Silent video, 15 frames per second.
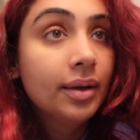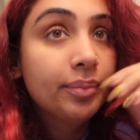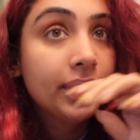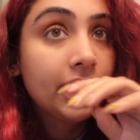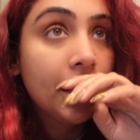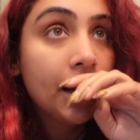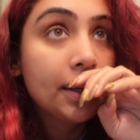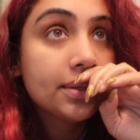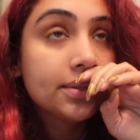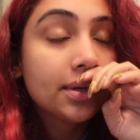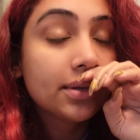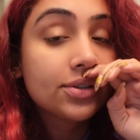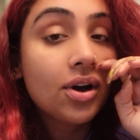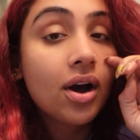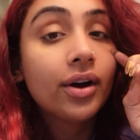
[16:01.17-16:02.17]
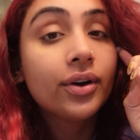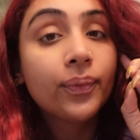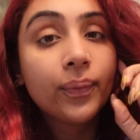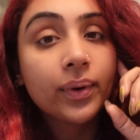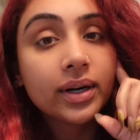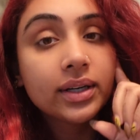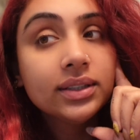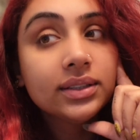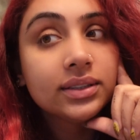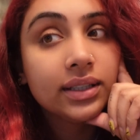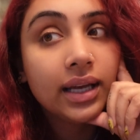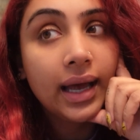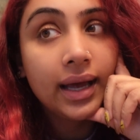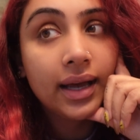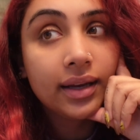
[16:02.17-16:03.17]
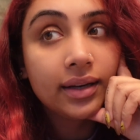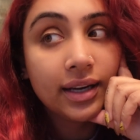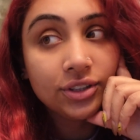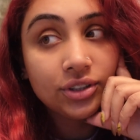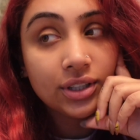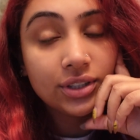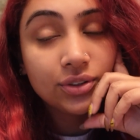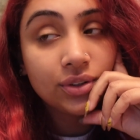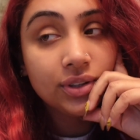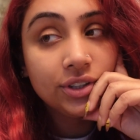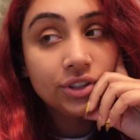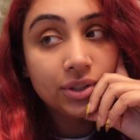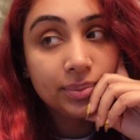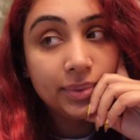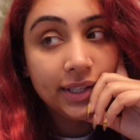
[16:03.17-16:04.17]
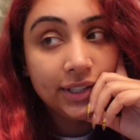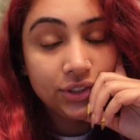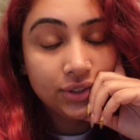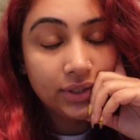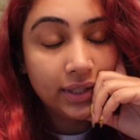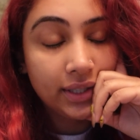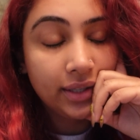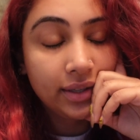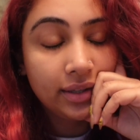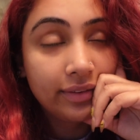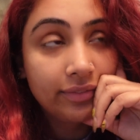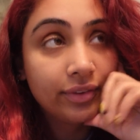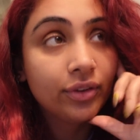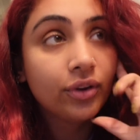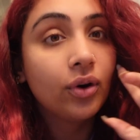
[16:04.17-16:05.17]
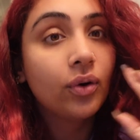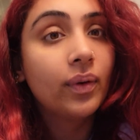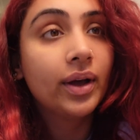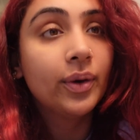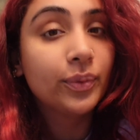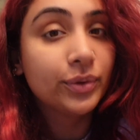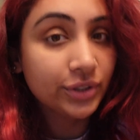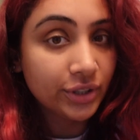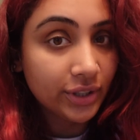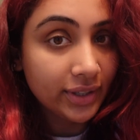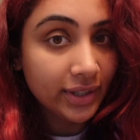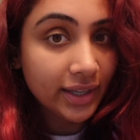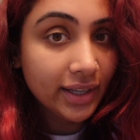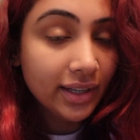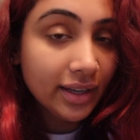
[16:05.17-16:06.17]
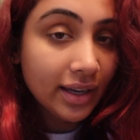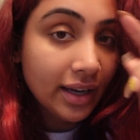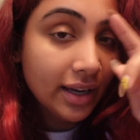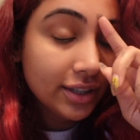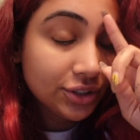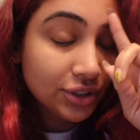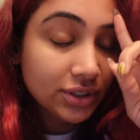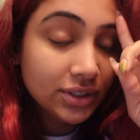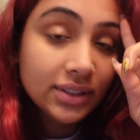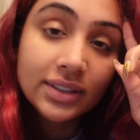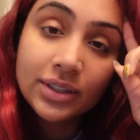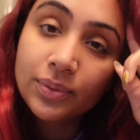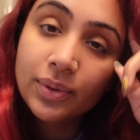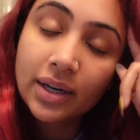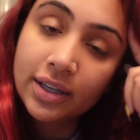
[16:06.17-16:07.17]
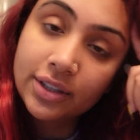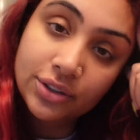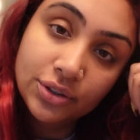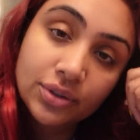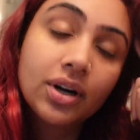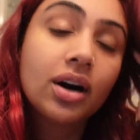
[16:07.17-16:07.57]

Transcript: because it's gotten worse. And I tried to go to the gym yesterday, even though it was hurting, just to see what I could do.